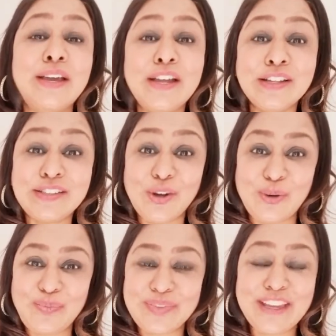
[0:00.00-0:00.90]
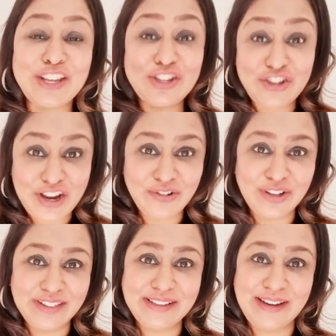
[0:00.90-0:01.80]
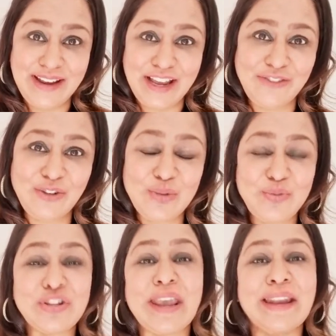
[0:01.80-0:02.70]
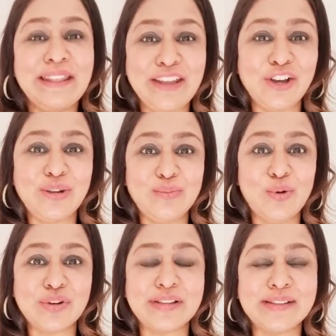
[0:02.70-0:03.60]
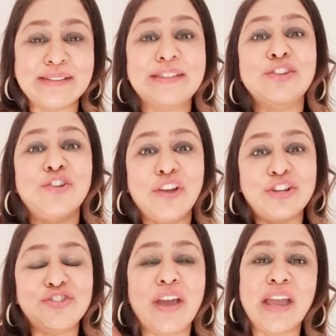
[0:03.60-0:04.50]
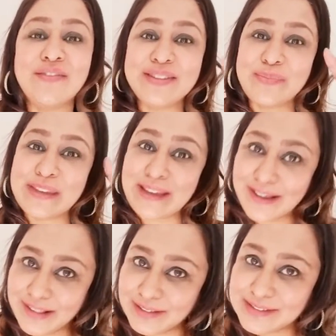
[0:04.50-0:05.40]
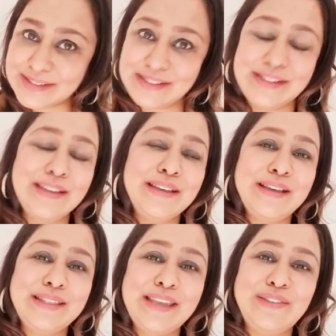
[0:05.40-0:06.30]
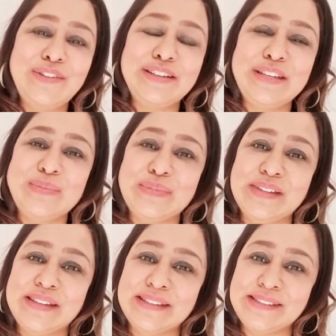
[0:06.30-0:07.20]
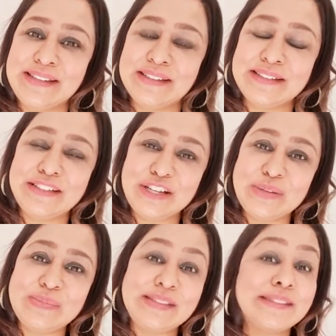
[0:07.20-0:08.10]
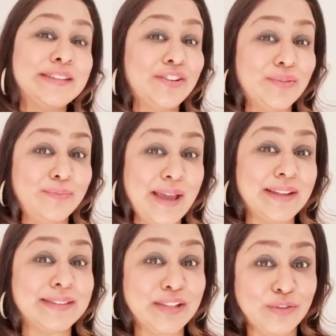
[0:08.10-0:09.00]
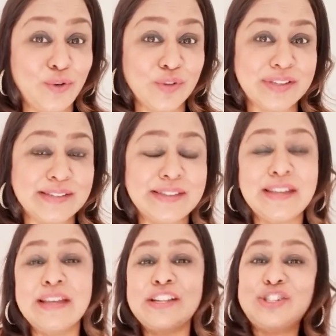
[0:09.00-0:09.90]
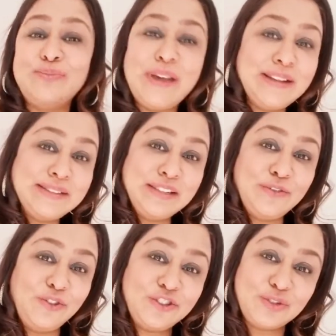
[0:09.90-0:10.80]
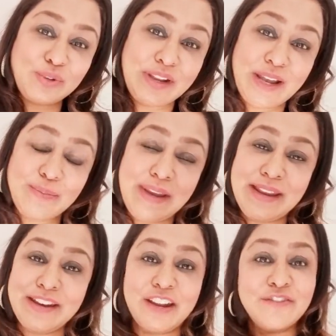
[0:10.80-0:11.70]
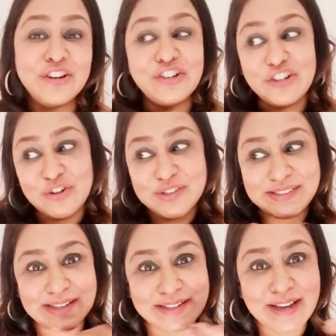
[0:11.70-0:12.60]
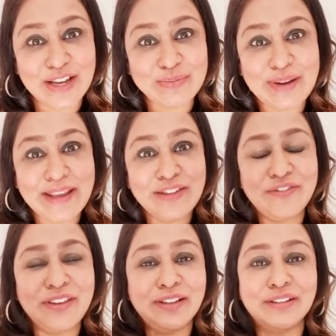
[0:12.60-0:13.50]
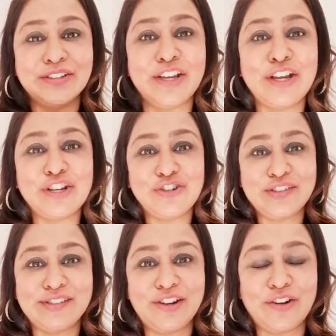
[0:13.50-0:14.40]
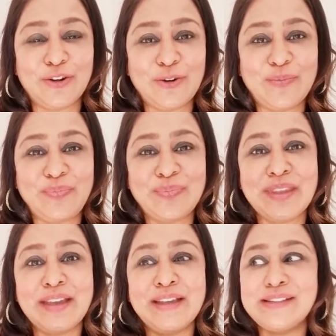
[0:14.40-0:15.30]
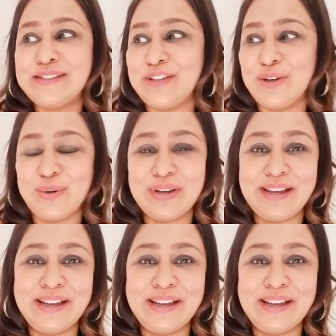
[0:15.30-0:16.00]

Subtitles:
So, in general, in life, when you put anything on importance, you're going to have something else that Vladimir Zeland terms balancing forces. So, balancing forces would come in and reduce the entire playing field to zero. So,